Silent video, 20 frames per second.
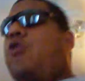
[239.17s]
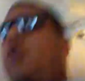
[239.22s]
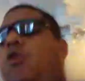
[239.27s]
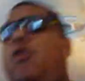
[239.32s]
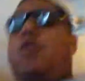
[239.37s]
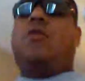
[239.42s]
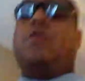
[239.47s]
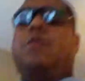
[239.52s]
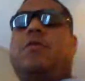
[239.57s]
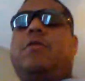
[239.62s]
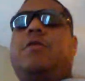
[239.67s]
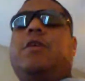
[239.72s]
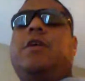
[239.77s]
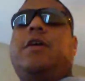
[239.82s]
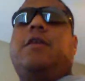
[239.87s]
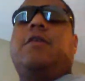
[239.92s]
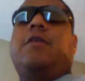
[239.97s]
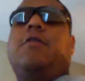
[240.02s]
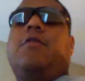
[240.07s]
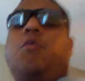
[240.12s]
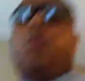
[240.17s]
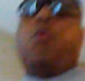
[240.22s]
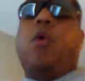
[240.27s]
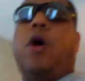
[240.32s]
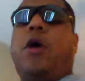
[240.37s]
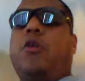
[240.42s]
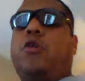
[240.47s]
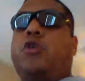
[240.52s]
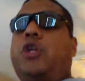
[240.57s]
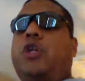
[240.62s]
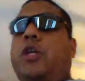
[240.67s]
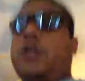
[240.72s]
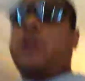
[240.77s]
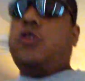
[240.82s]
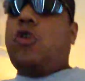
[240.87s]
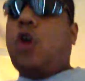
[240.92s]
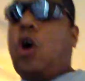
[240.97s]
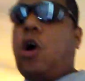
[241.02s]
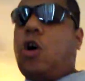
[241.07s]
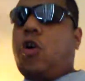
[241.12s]
girl, whether she
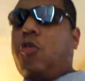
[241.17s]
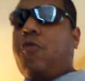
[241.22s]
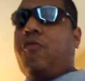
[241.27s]
can talk